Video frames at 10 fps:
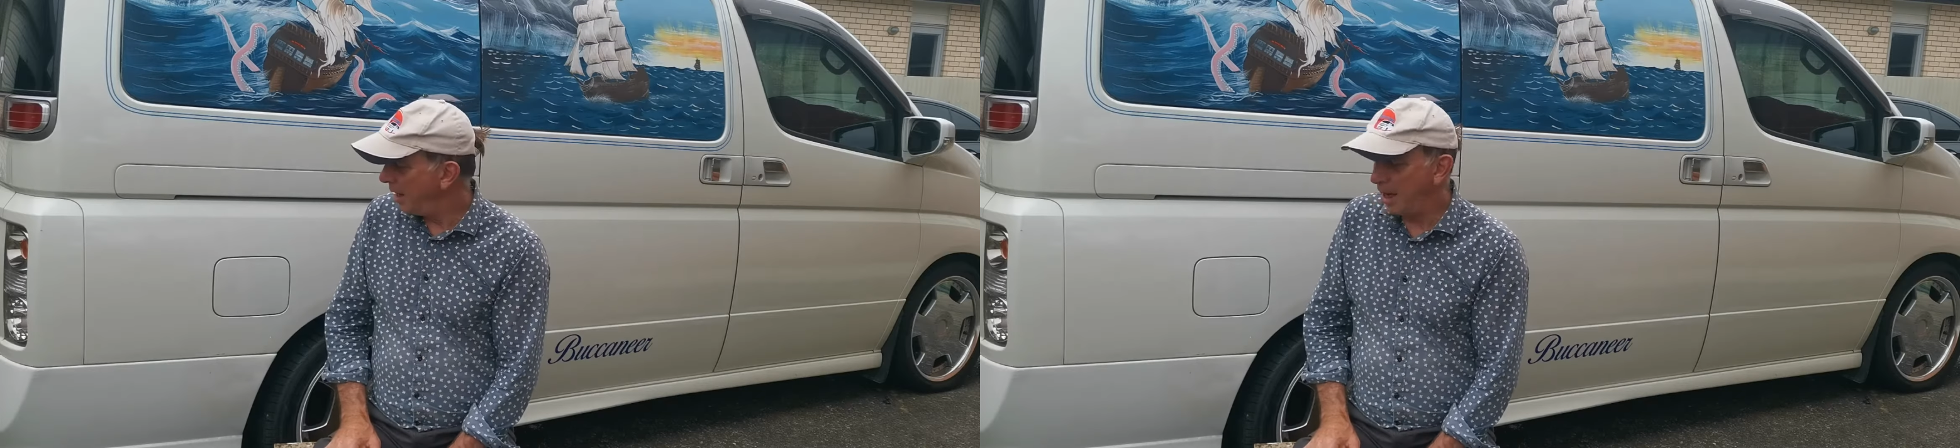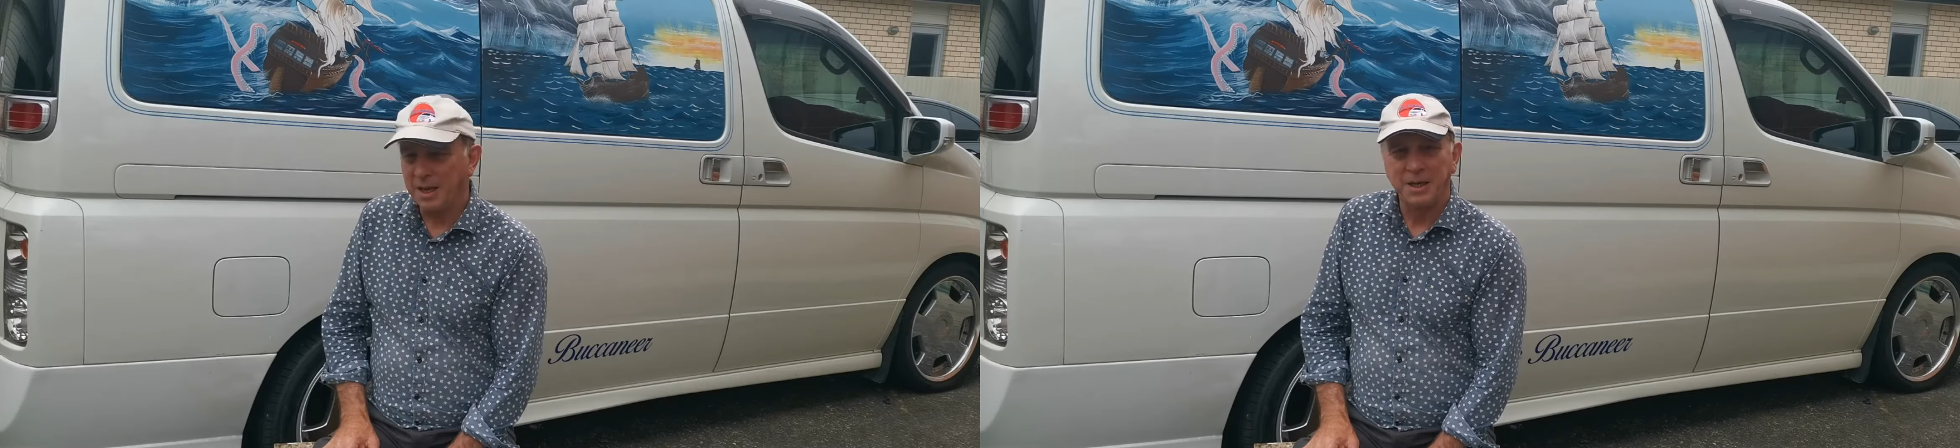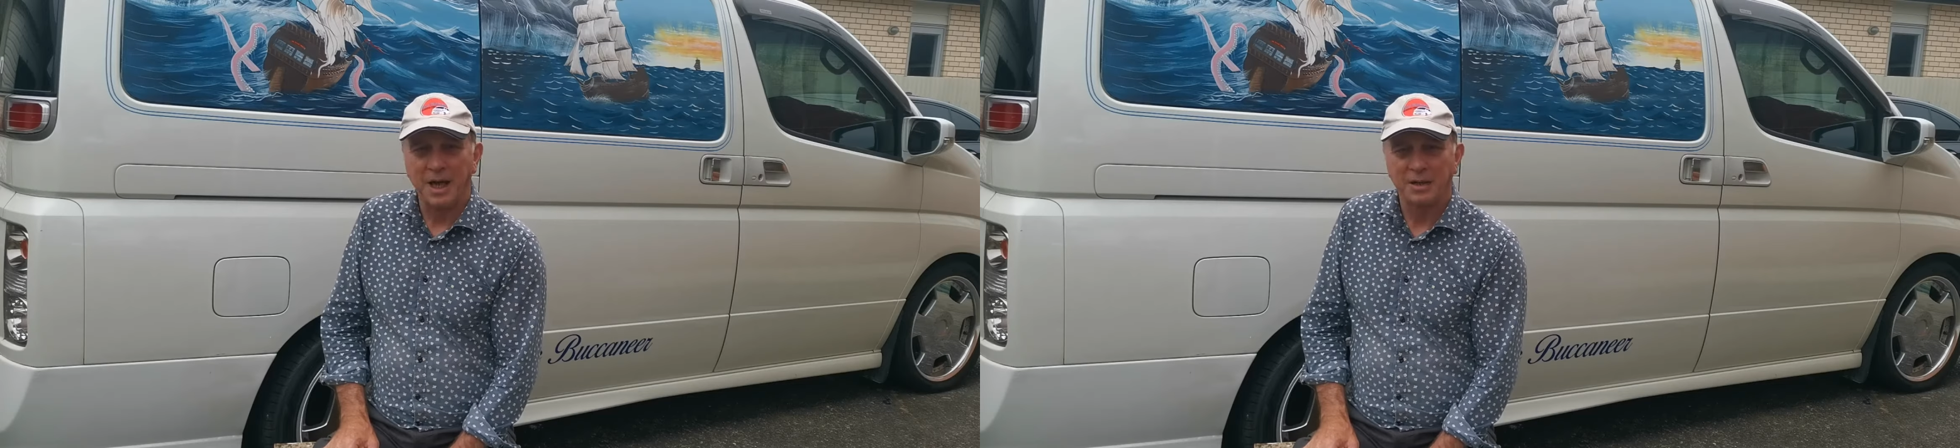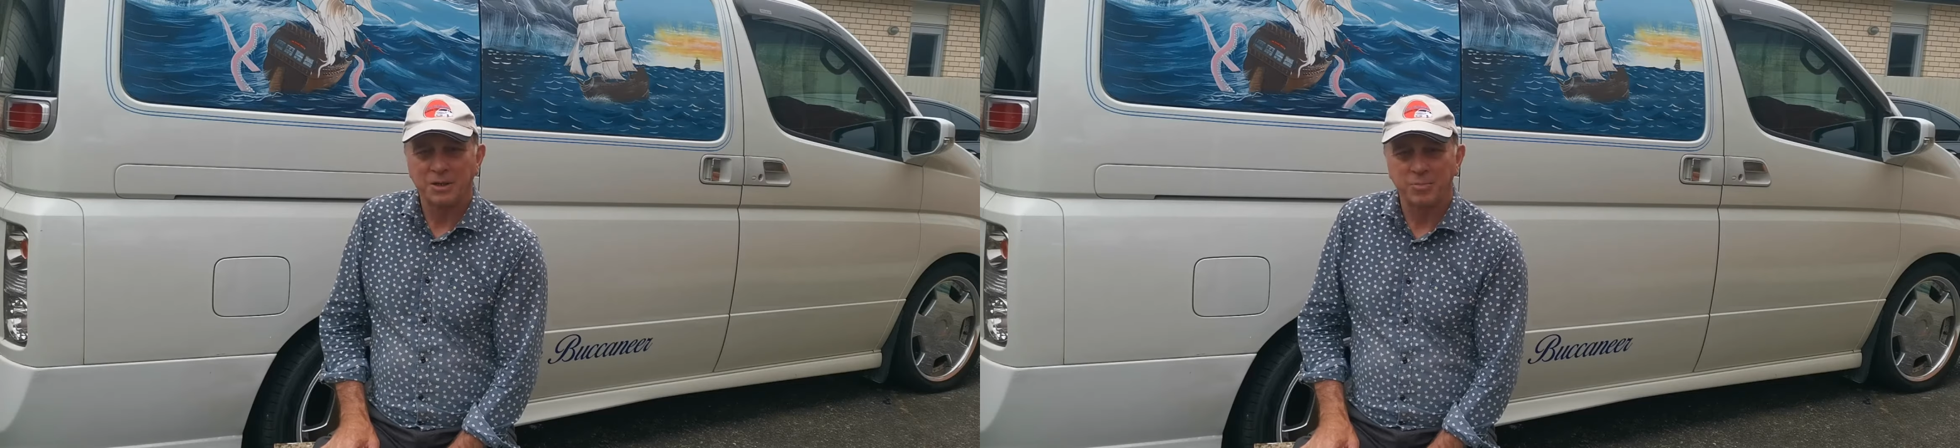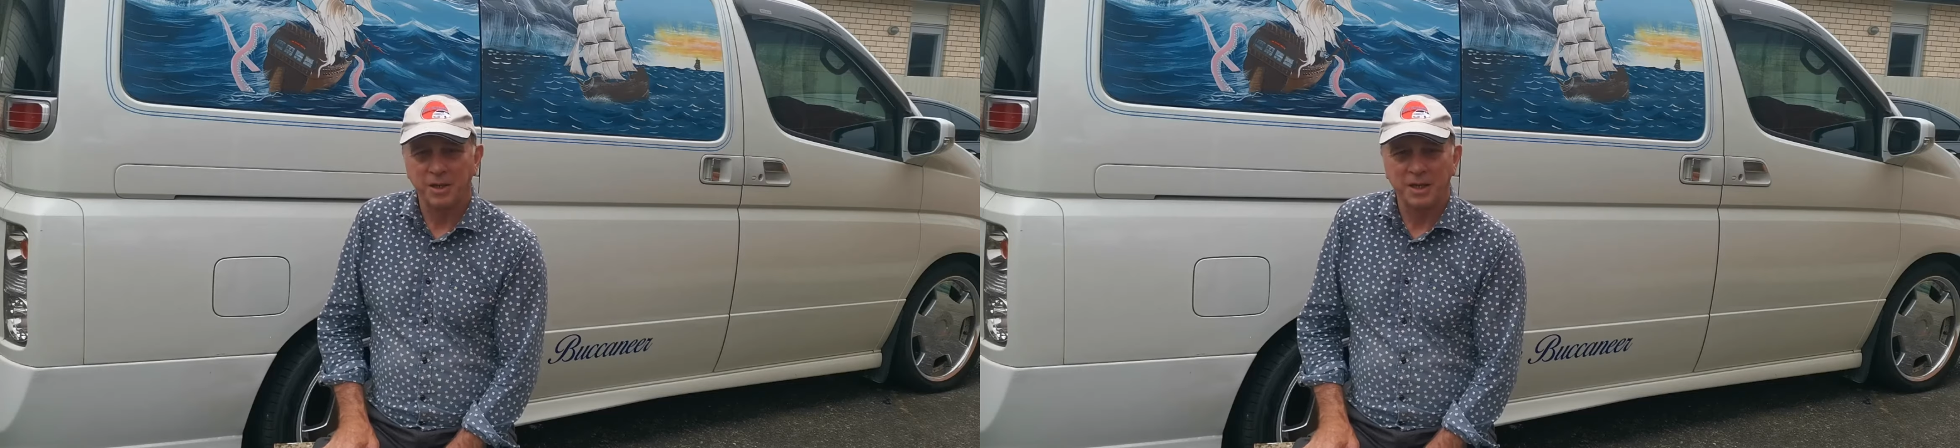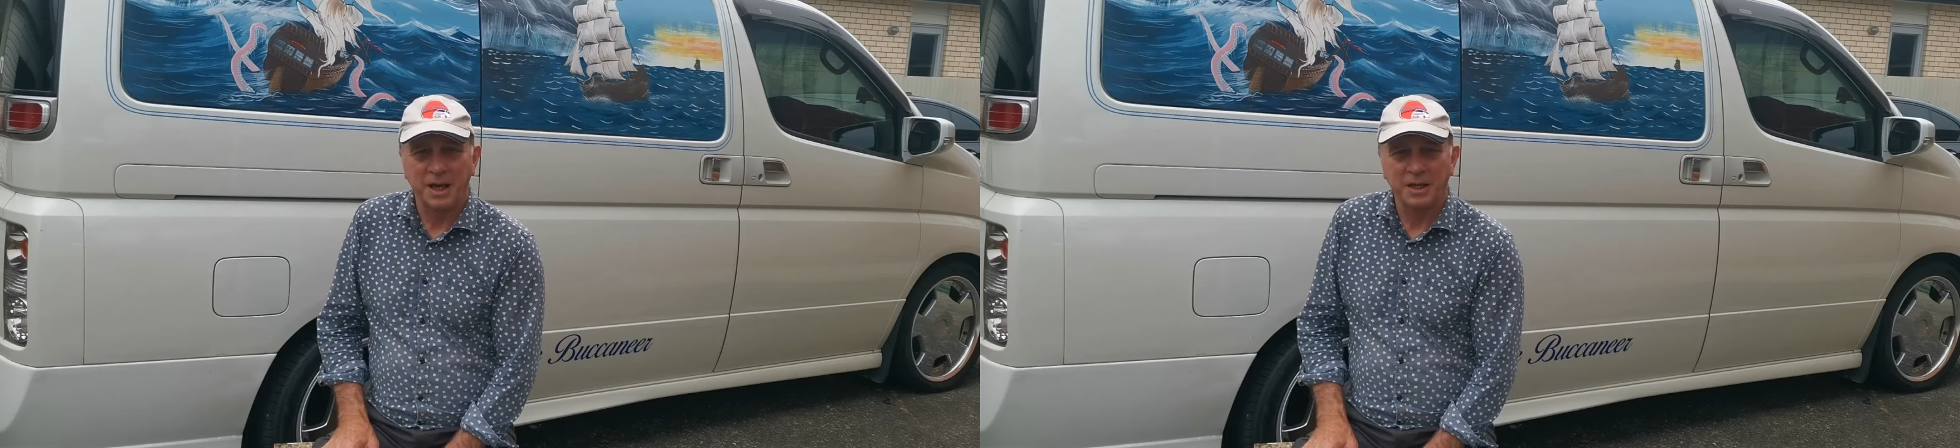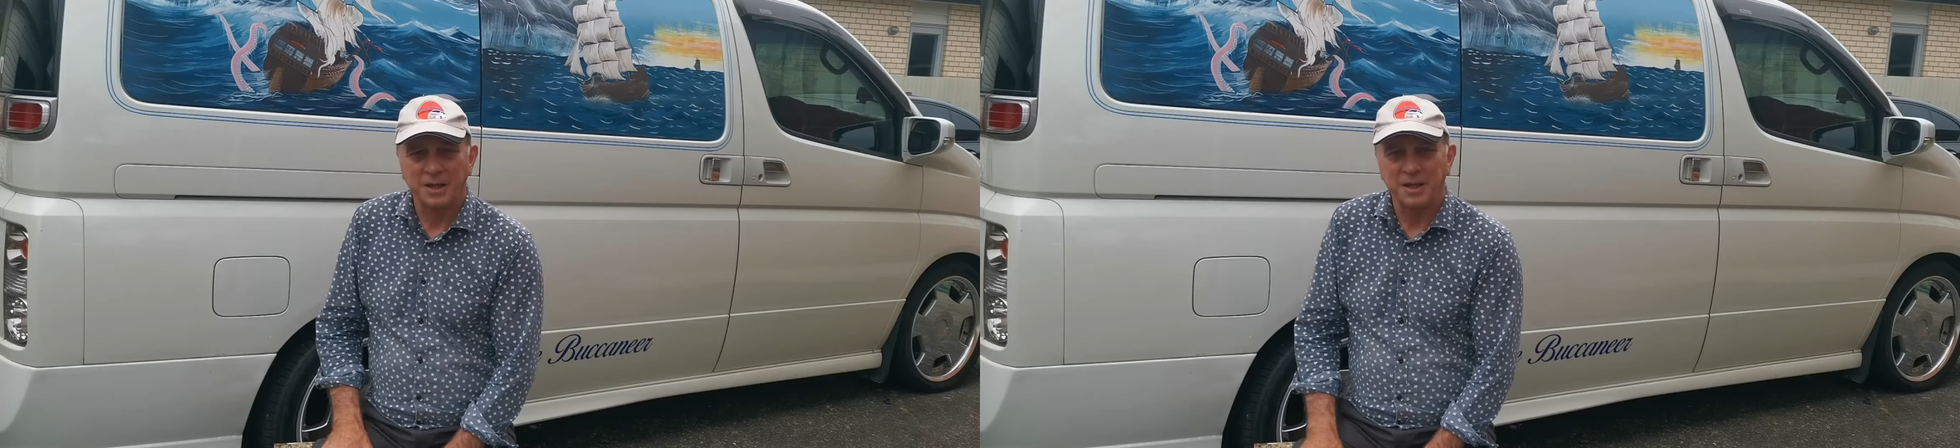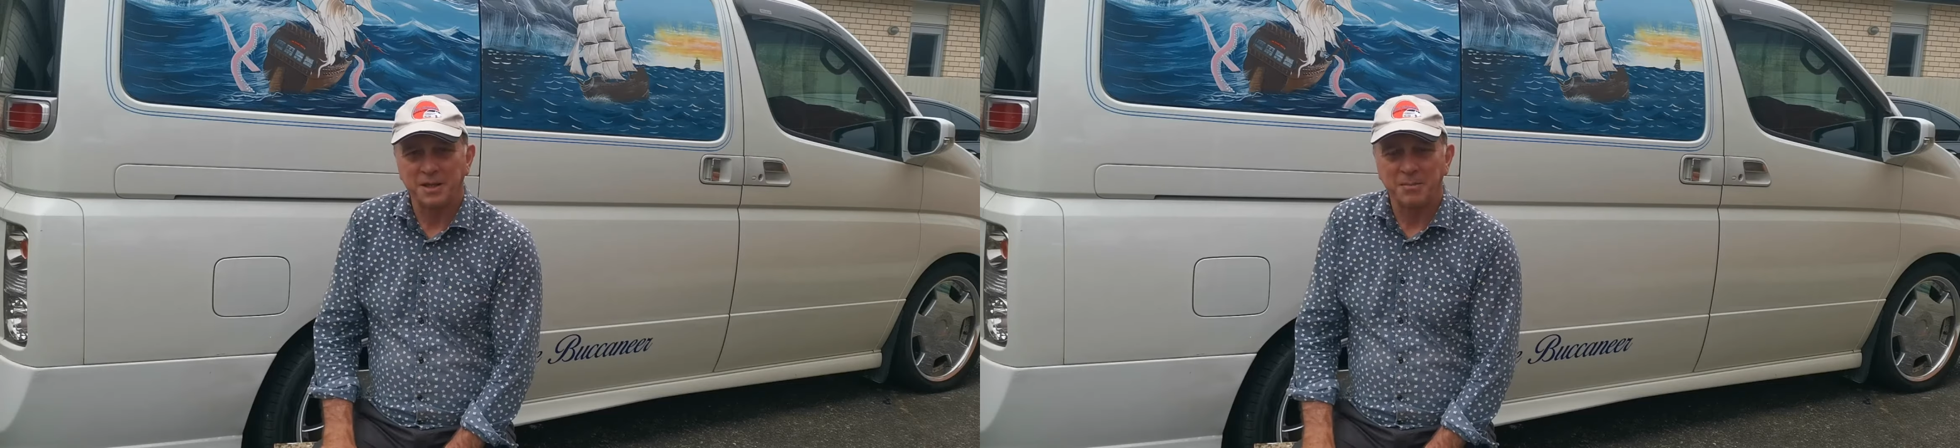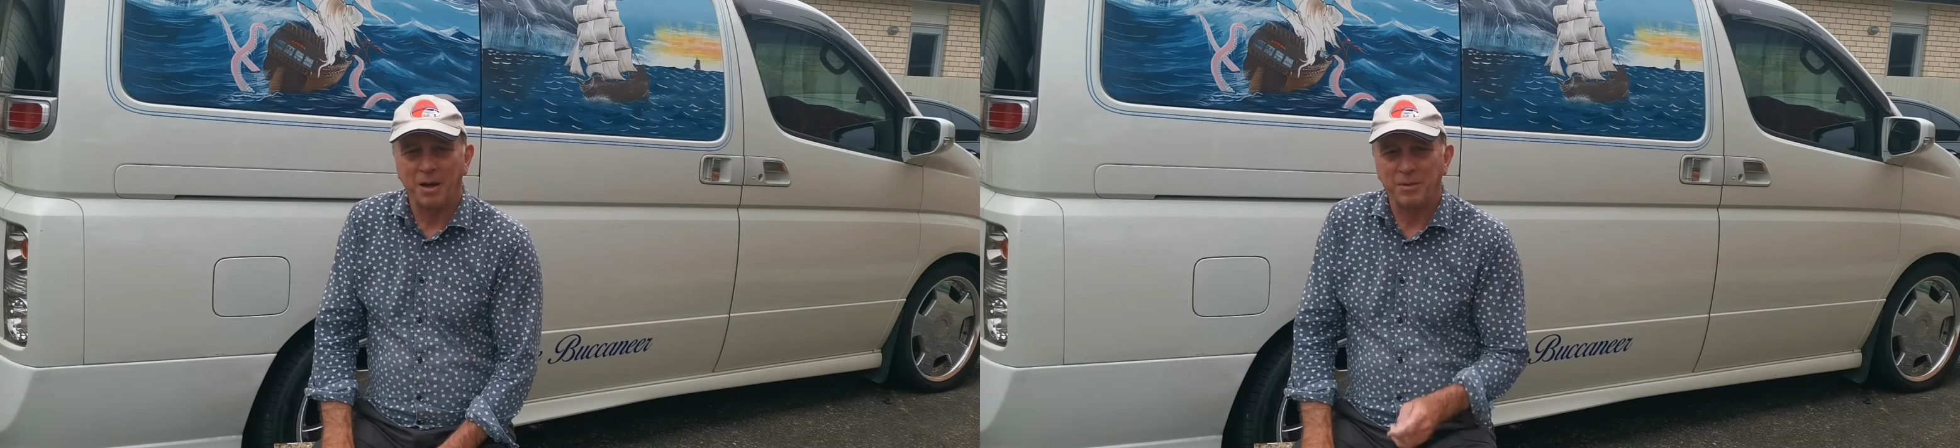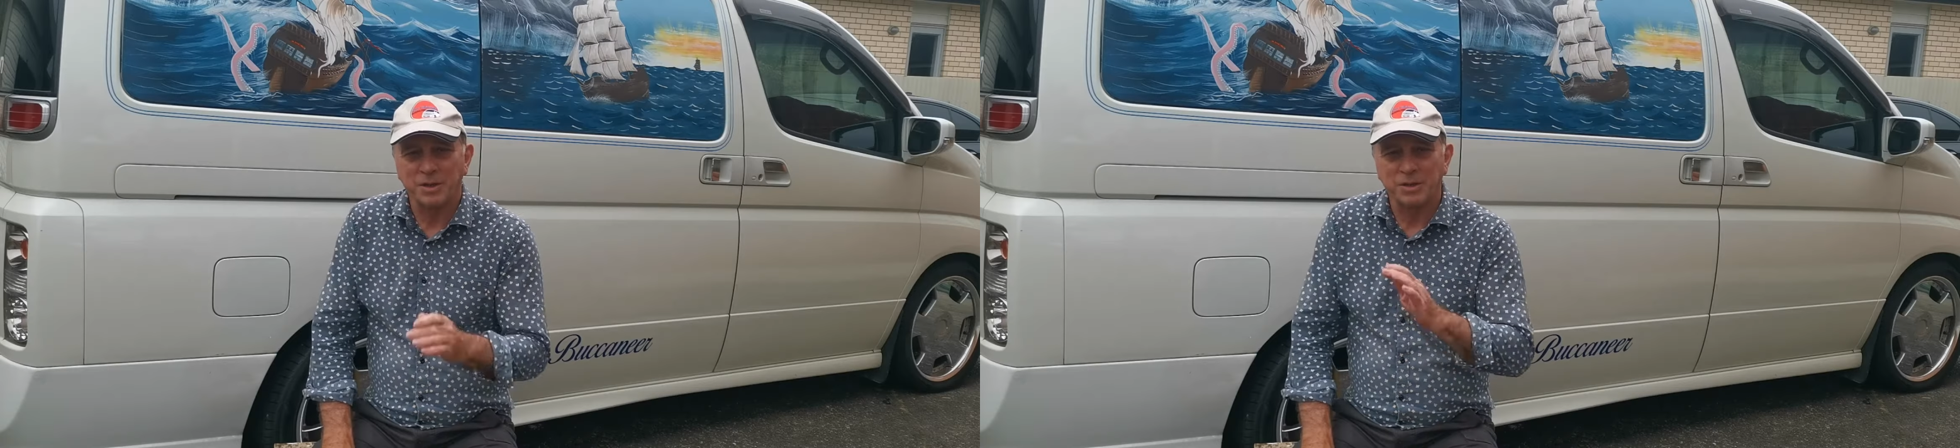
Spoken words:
and it looks pretty ugly at the moment,